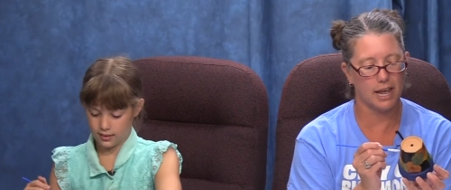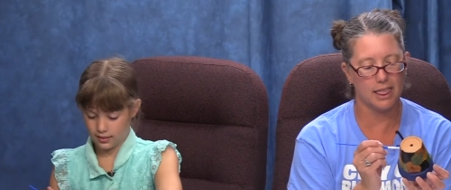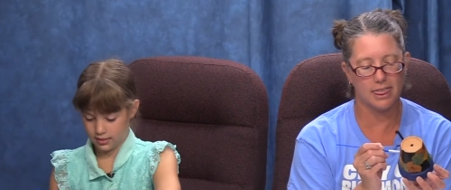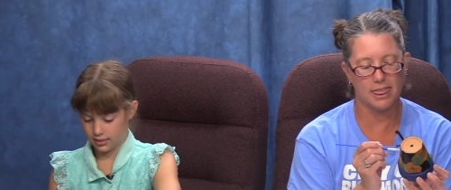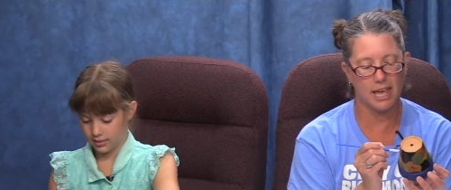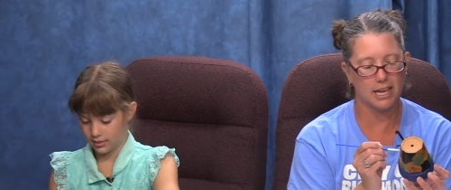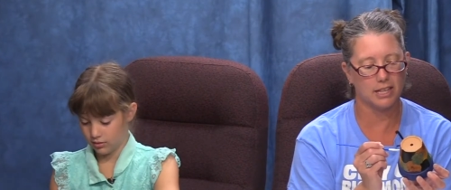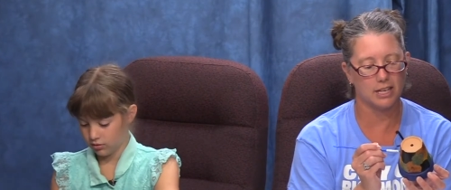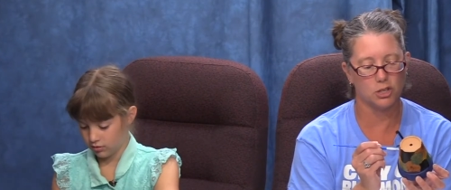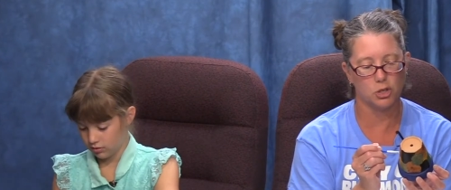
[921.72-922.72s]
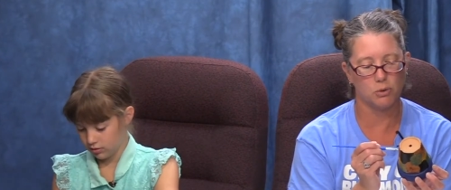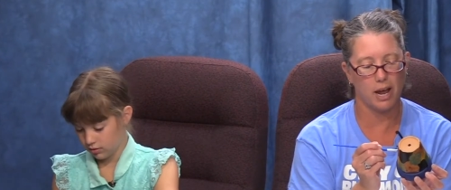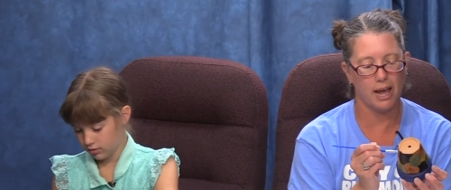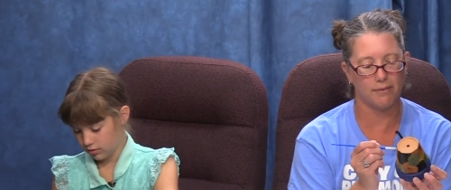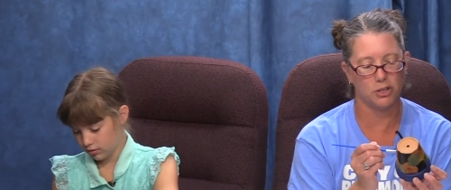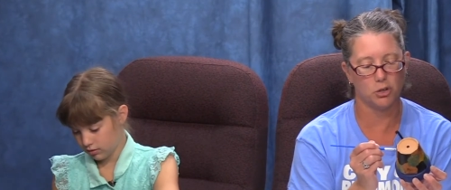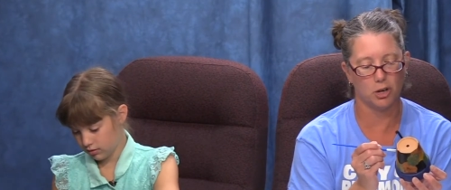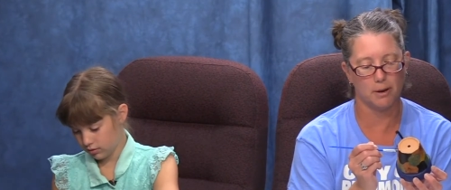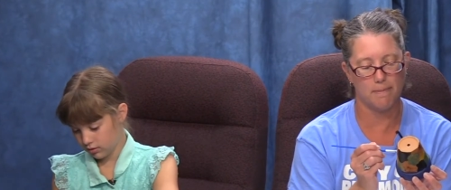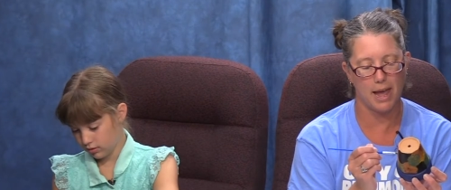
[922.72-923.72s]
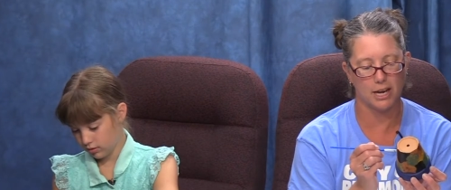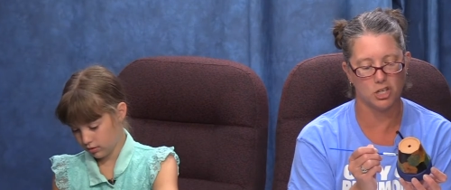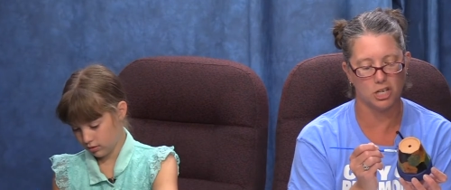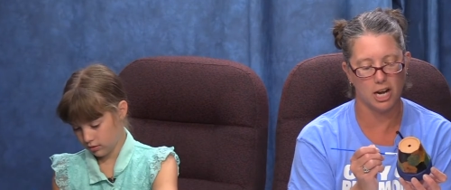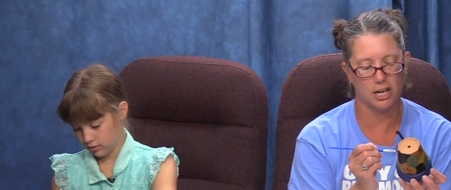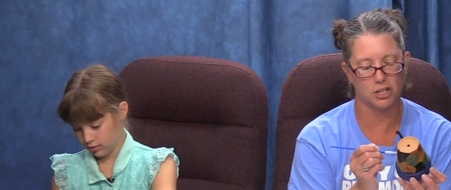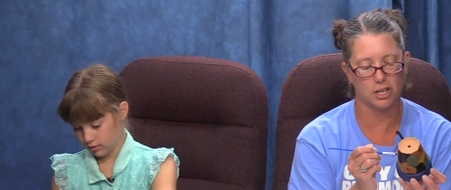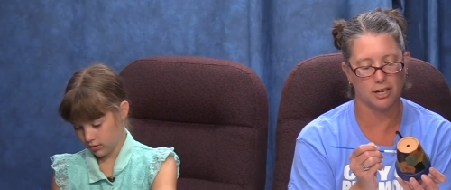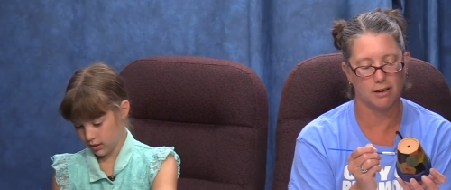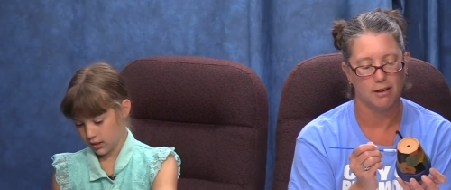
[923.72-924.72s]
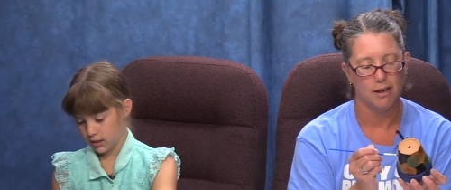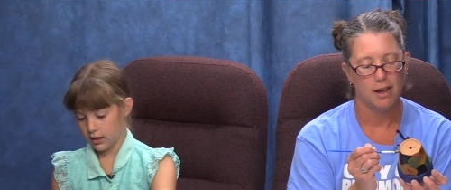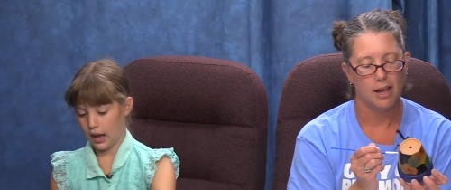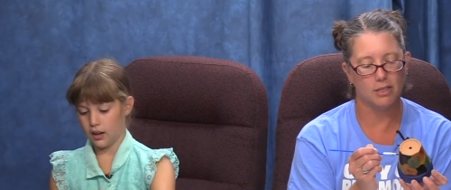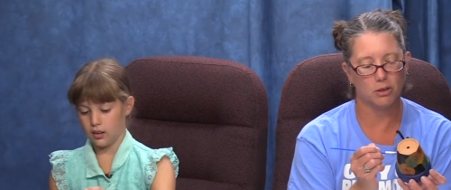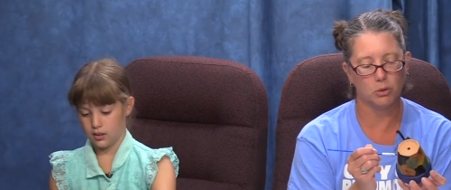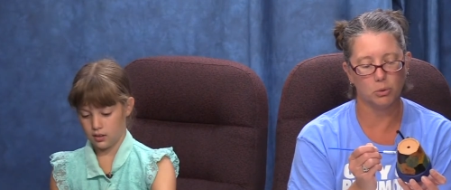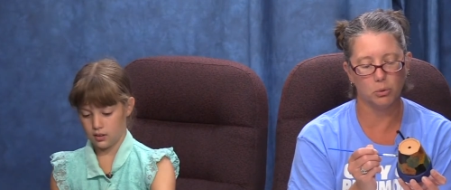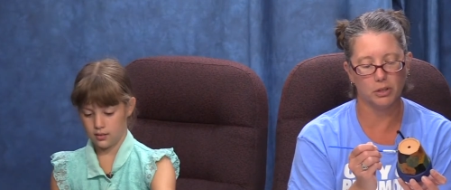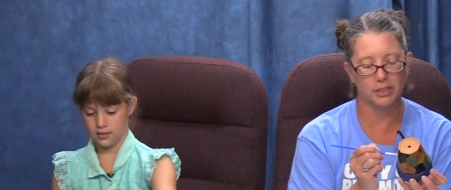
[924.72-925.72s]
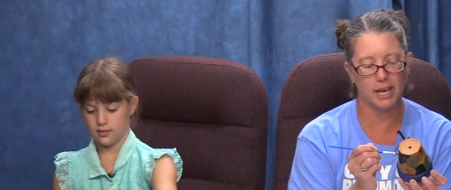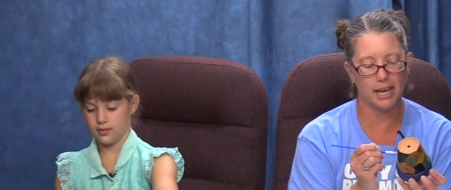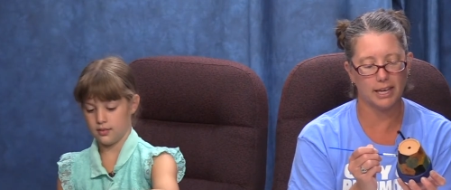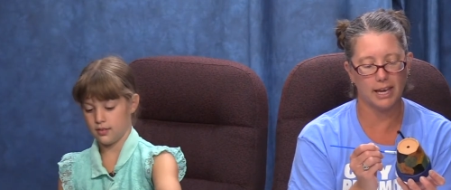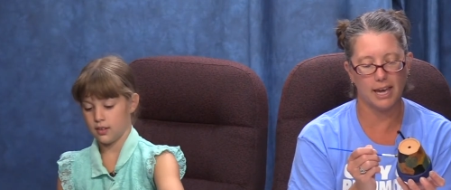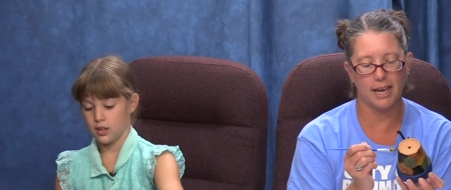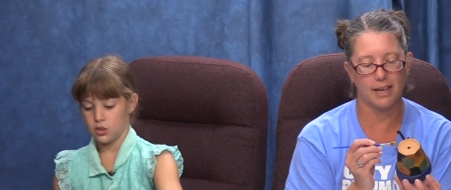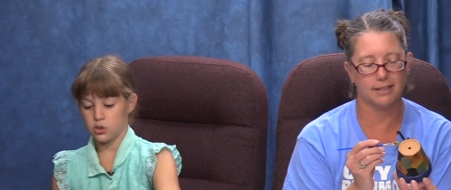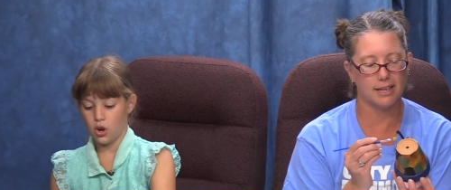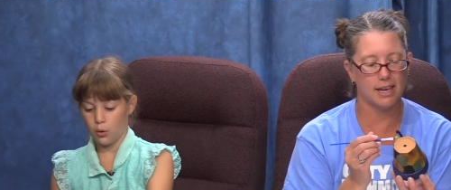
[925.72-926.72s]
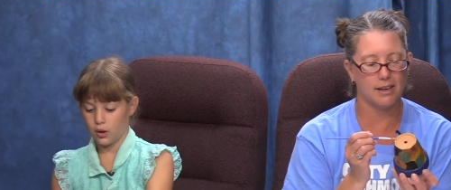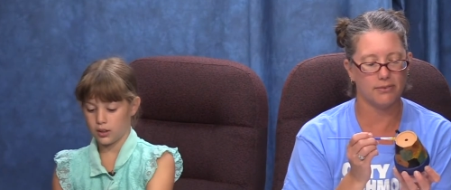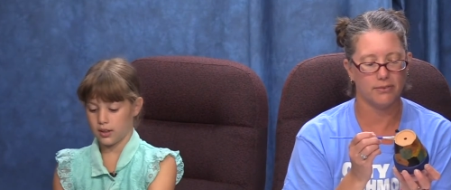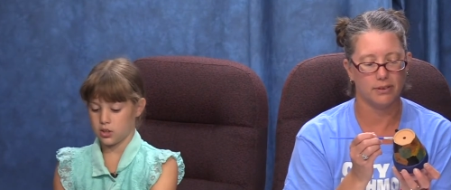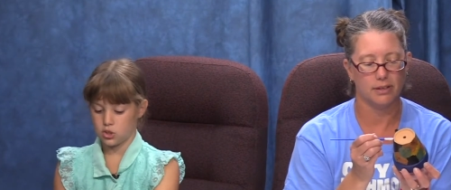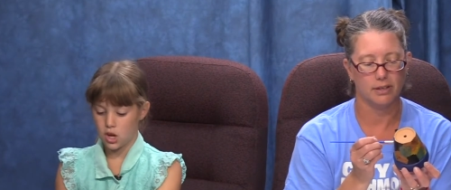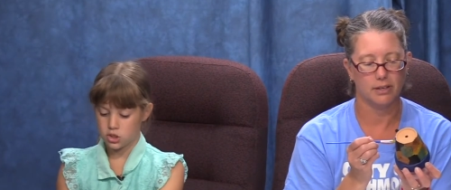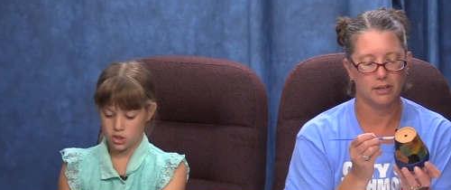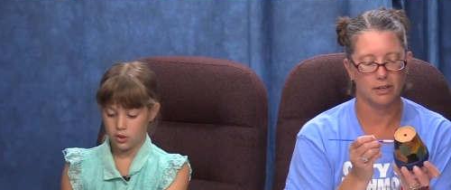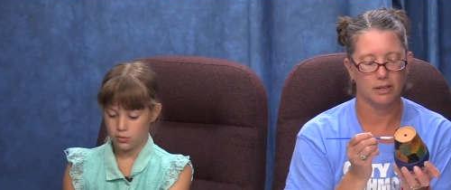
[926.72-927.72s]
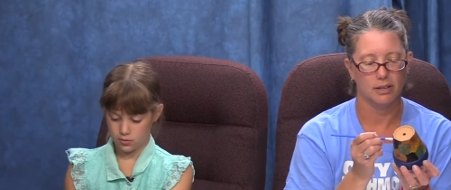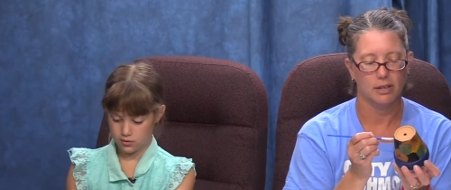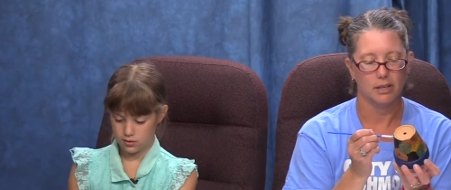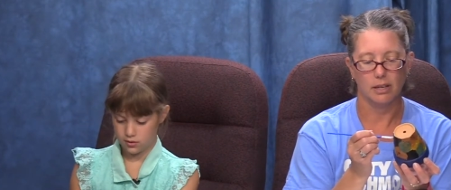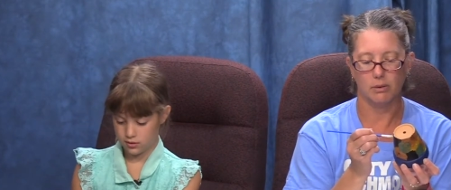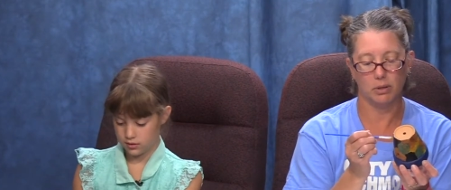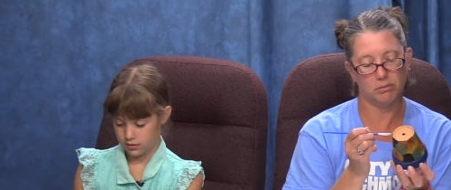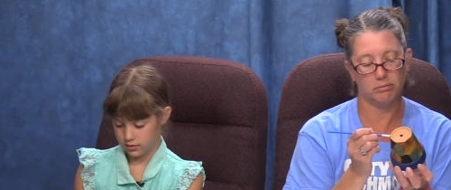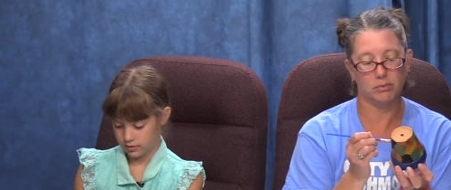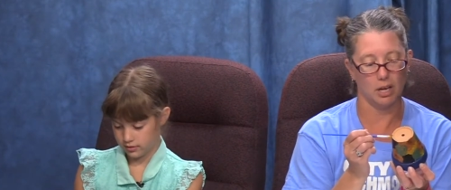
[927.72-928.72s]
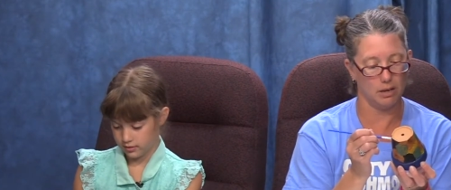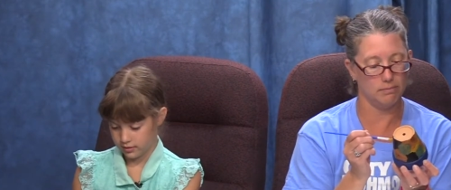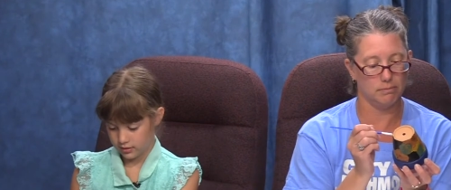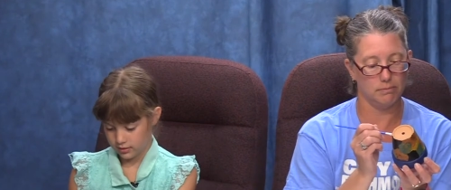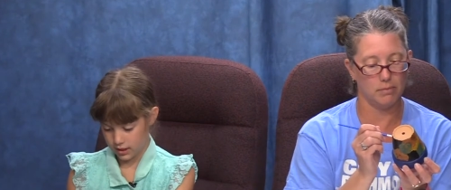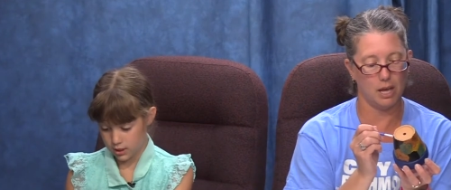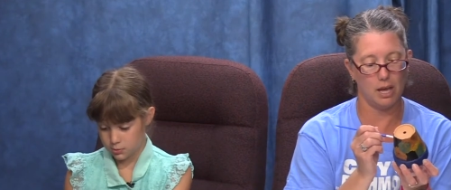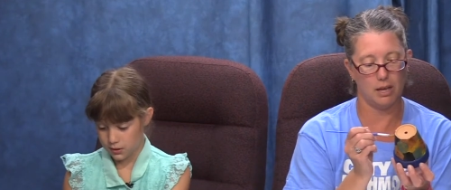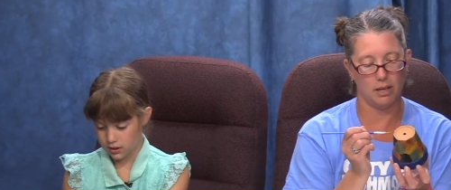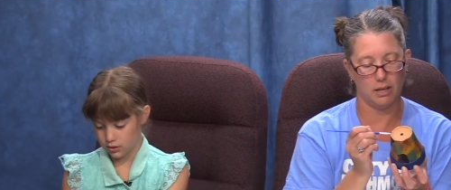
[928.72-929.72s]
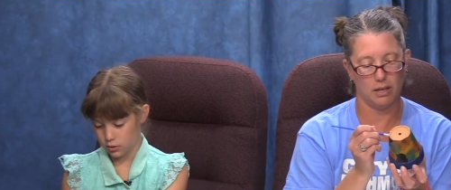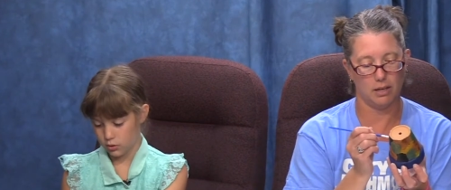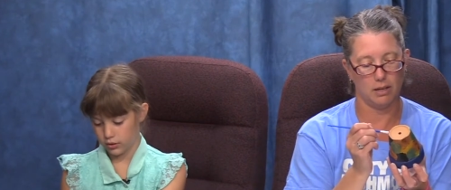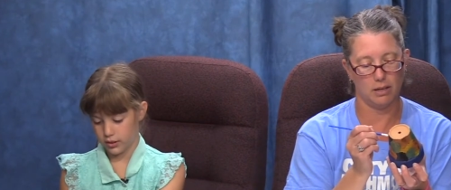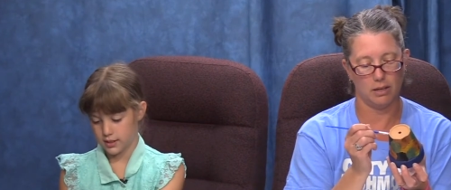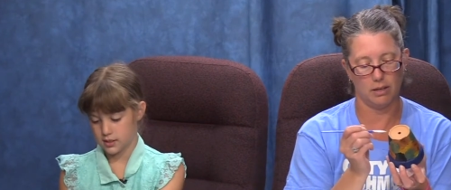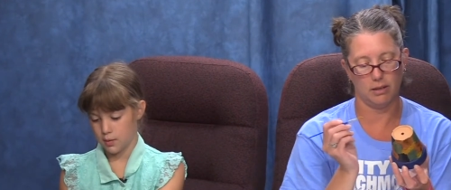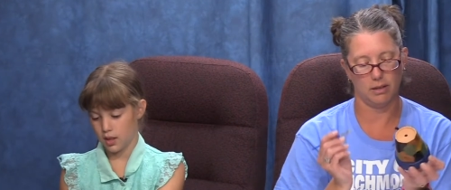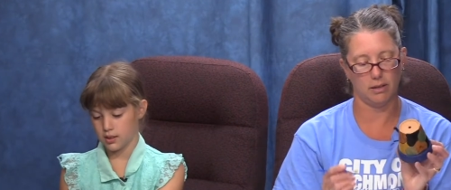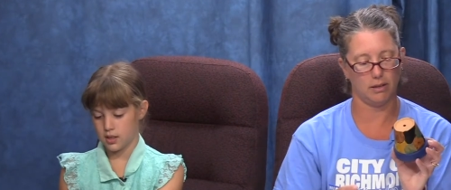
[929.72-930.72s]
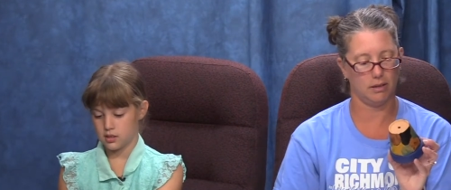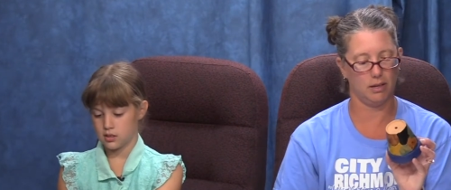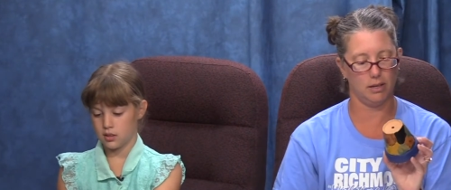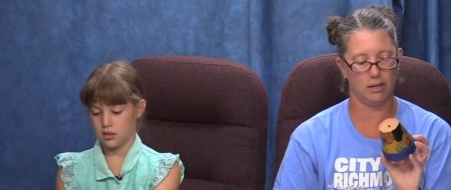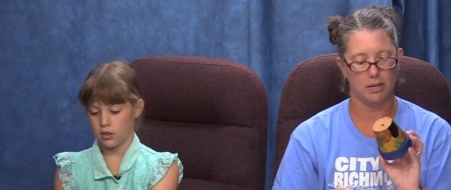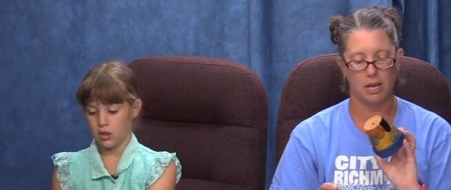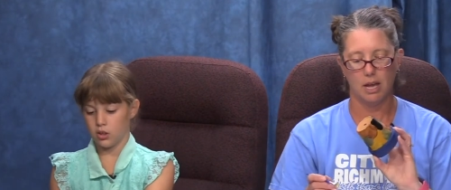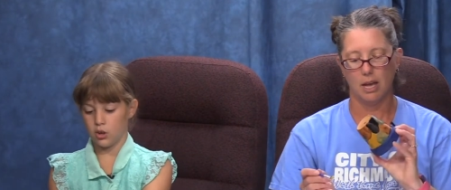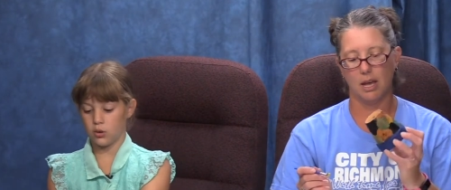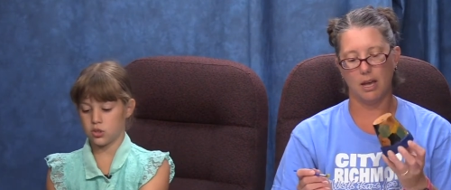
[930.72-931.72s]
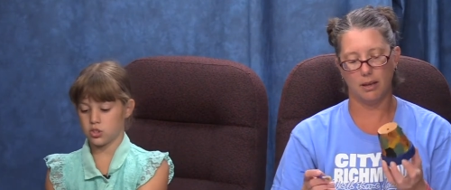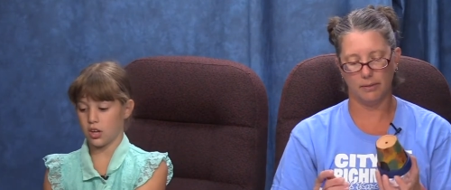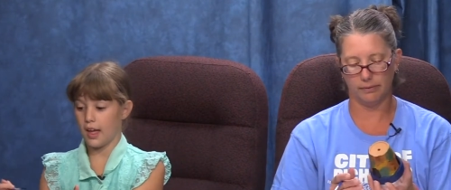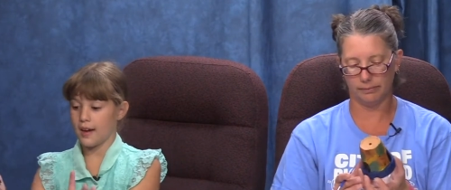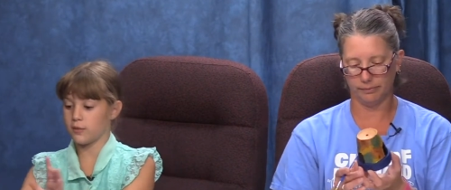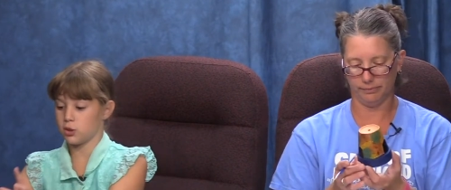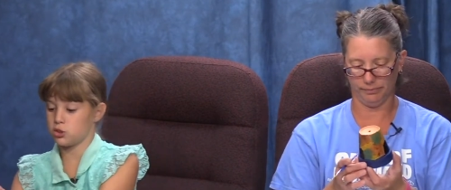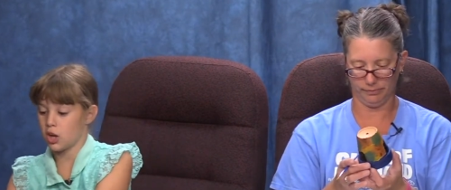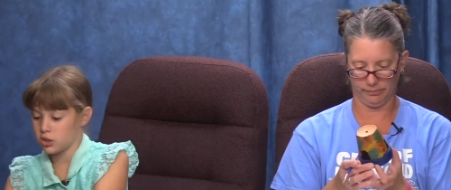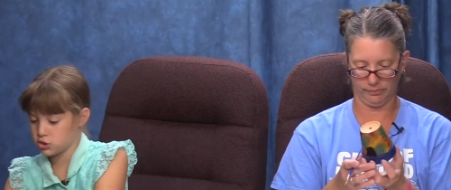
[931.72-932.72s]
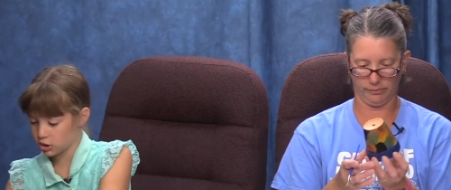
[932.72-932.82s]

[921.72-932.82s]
Speaker 1: mm. thing that you have in your imagination. Yeah. And the cool thing is no if, one
Speaker 2: can judge you.
Speaker 1: Well, yep.
Speaker 2: That's one of the cool things about uh -huh. this. Uh-huh. No one shall ever judge